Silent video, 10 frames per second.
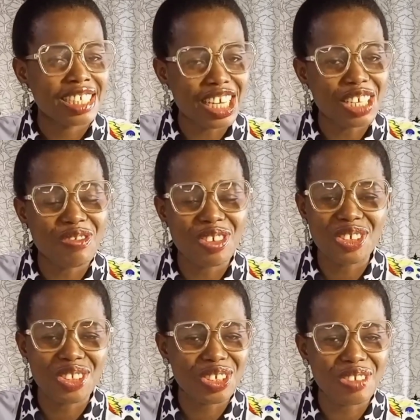share the
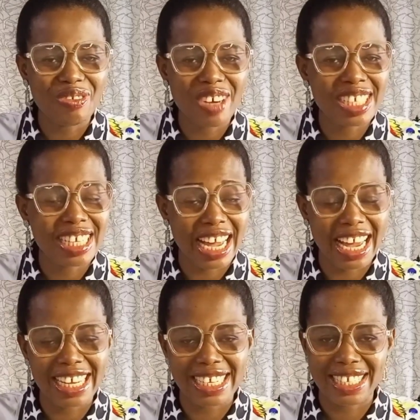video to your friends,
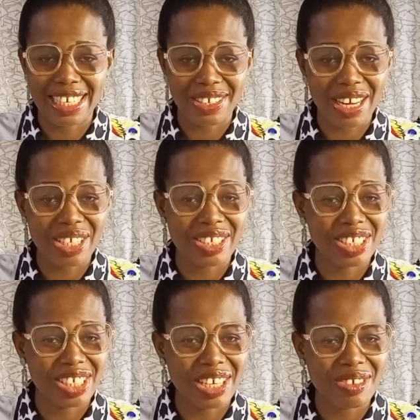and subscribe to
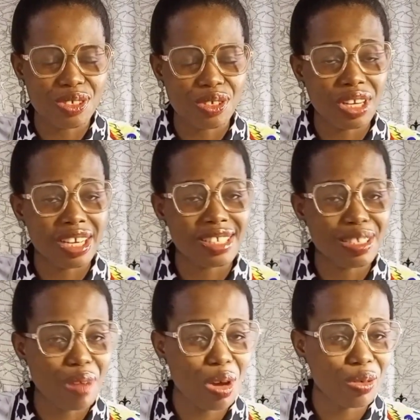the channel so you can
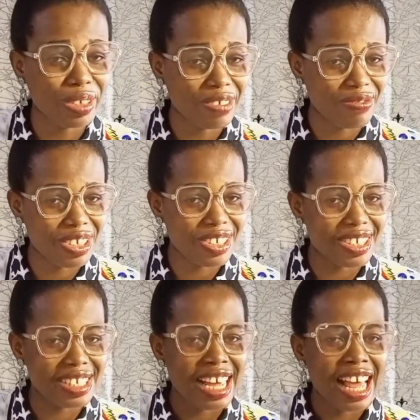see my older
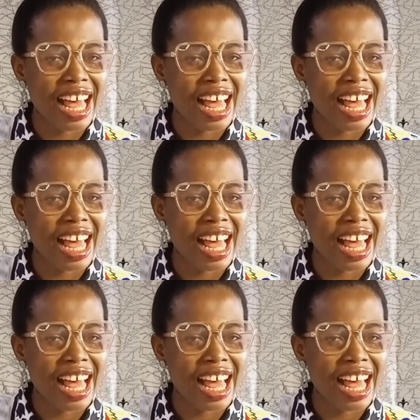videos